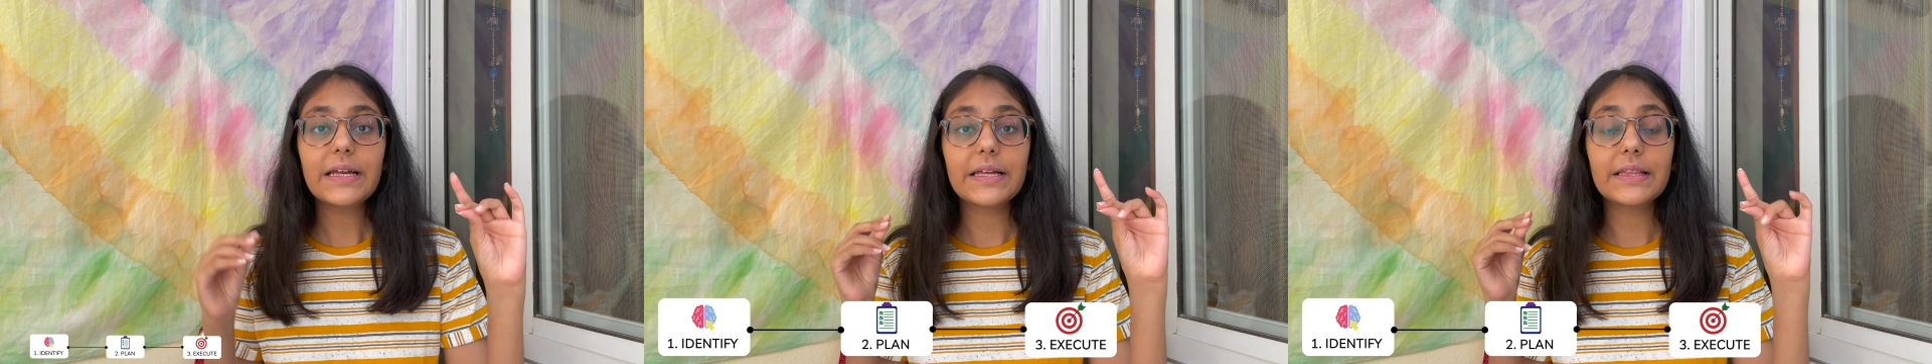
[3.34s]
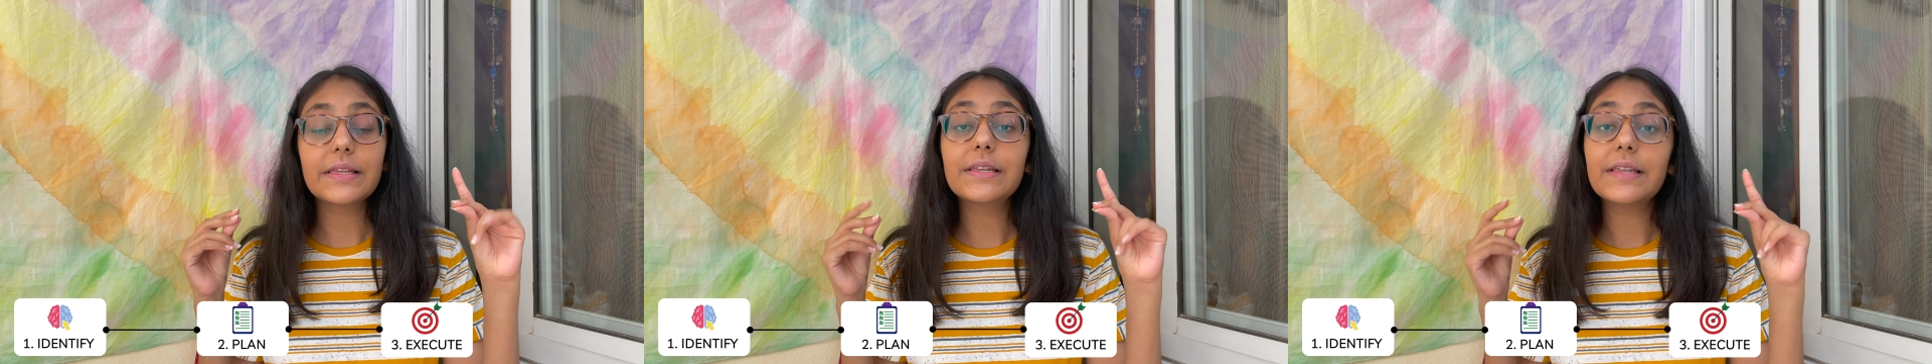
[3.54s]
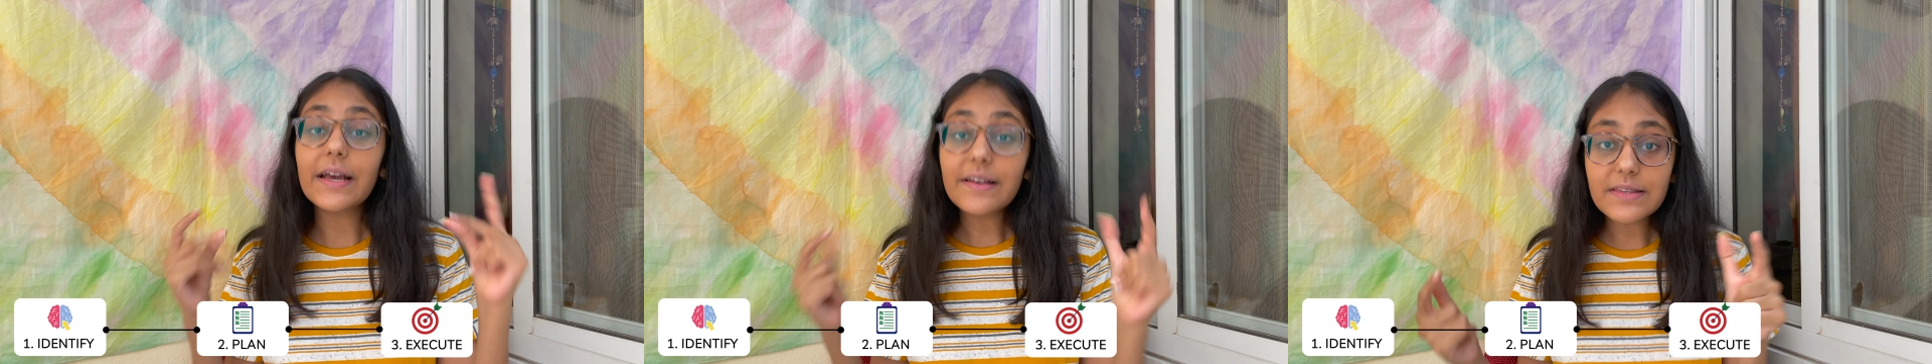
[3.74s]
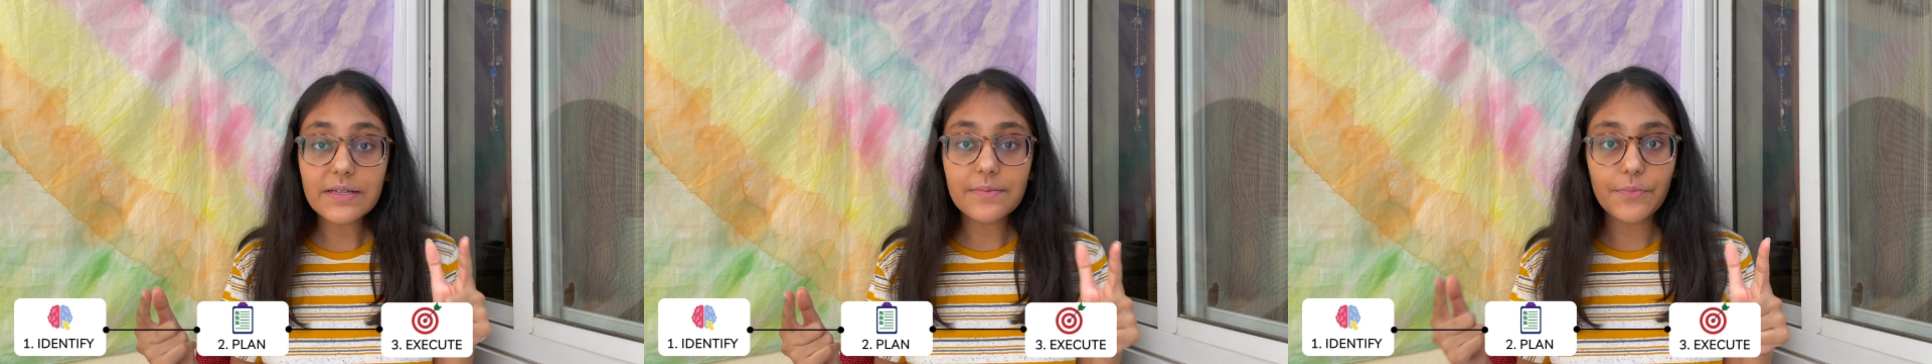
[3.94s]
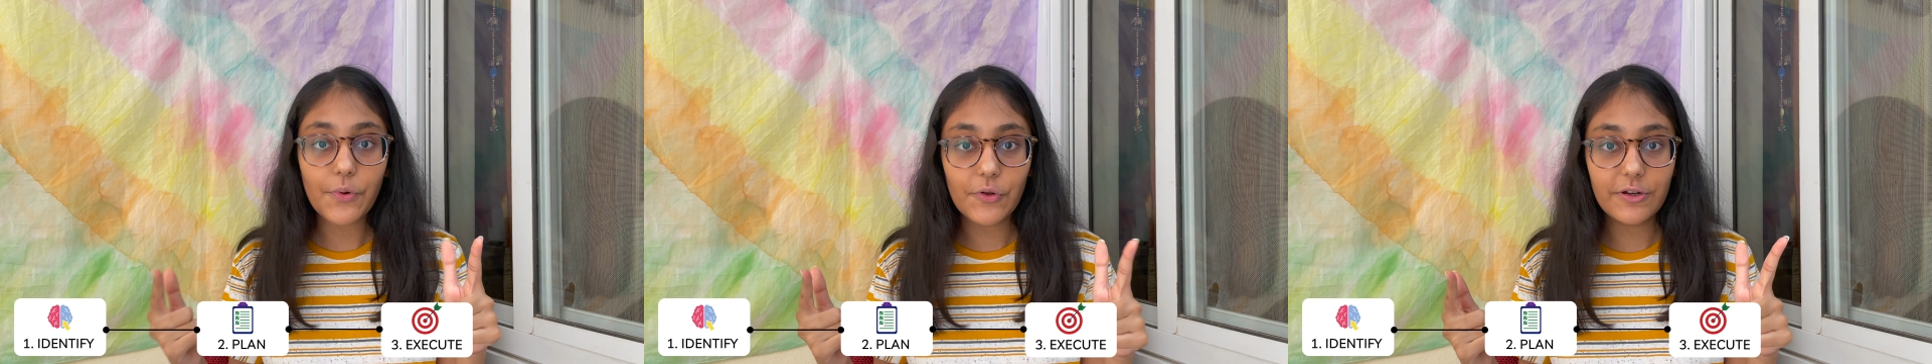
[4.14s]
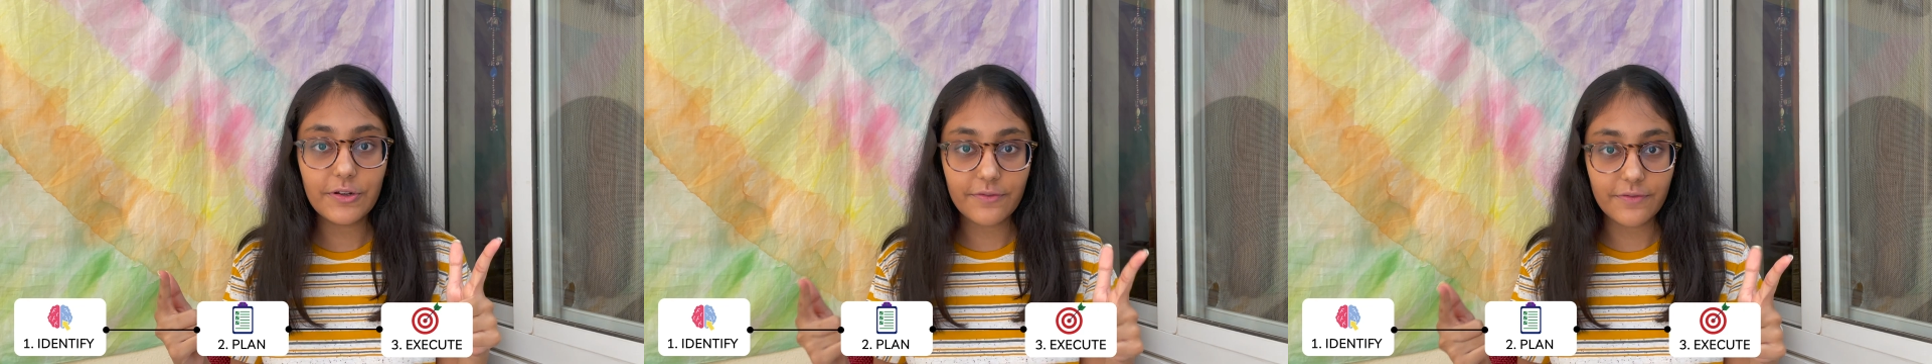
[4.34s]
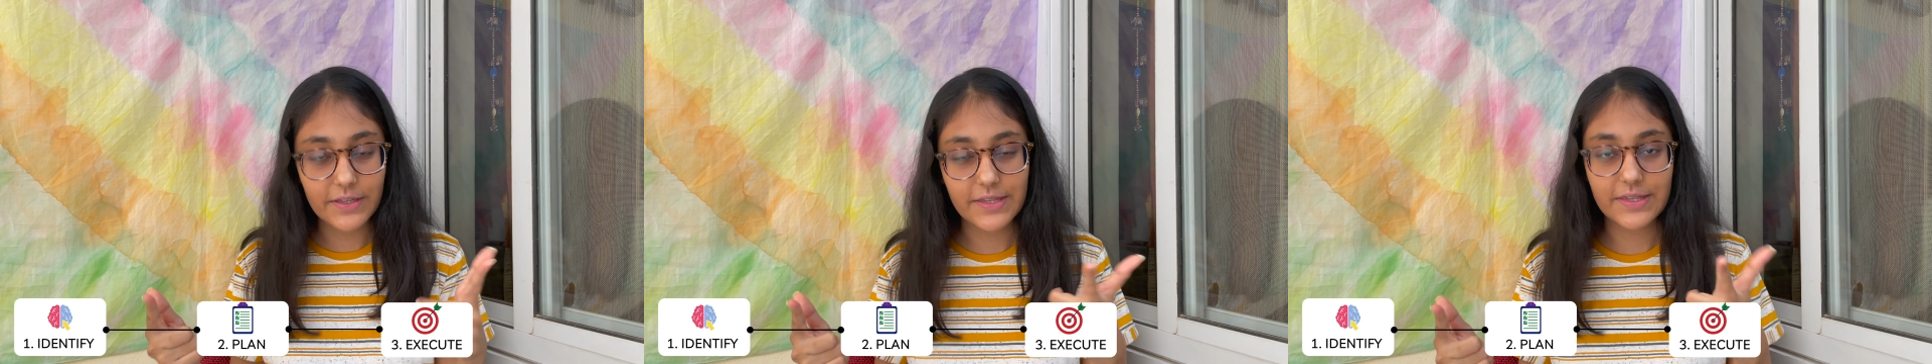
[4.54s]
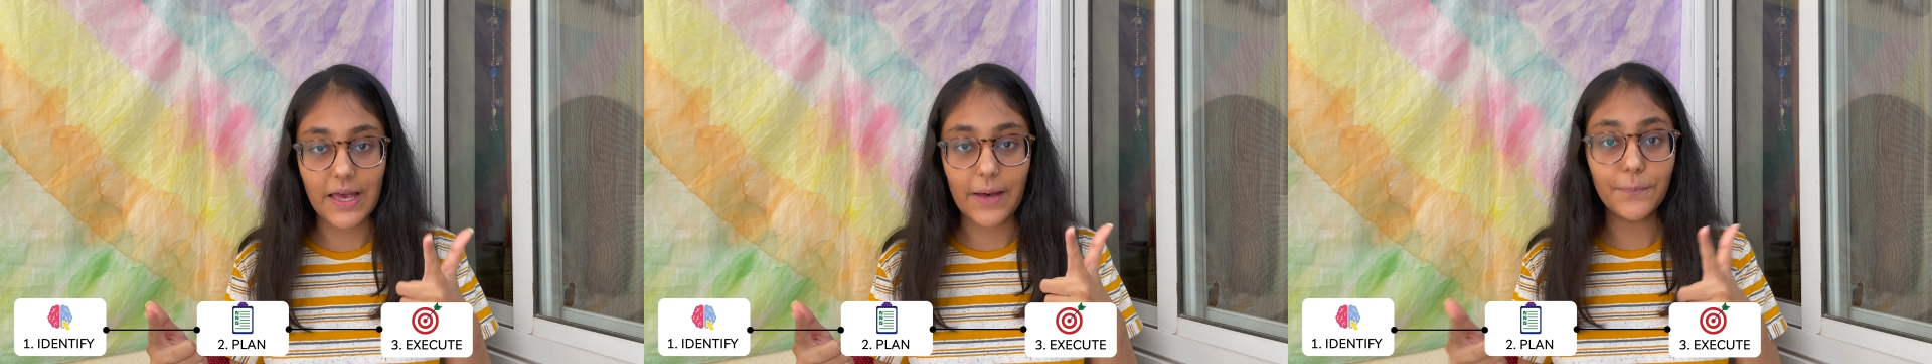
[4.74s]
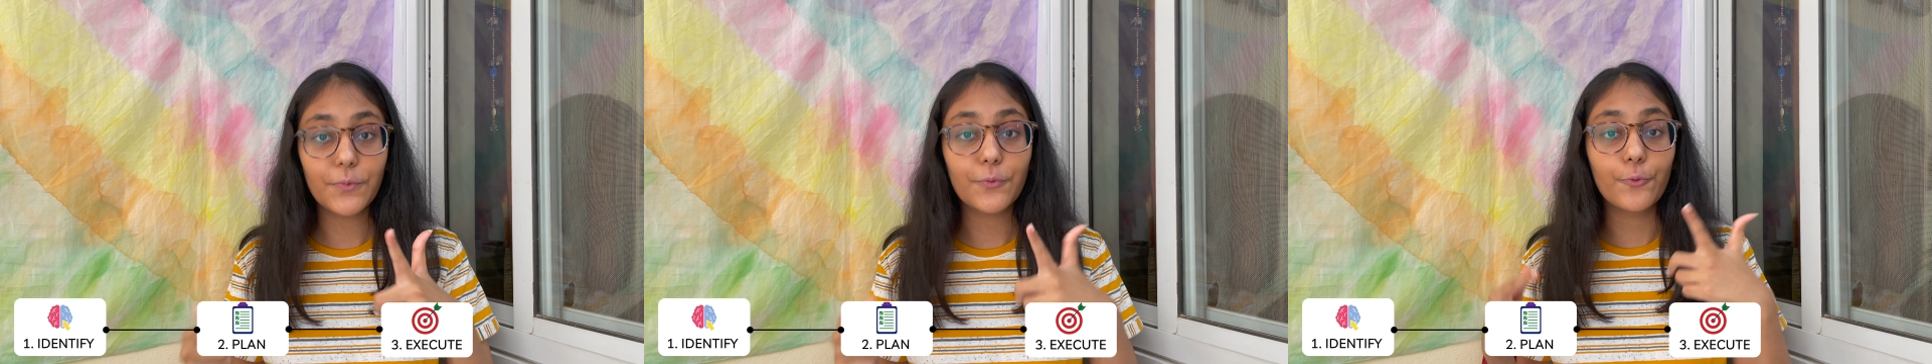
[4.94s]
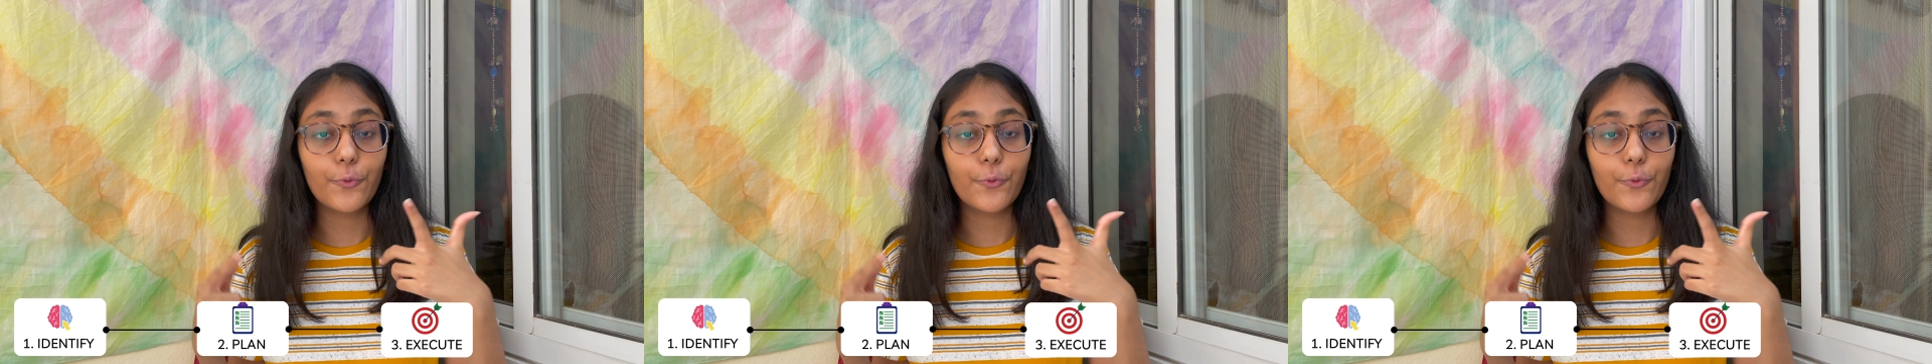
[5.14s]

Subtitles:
In the next component of this step,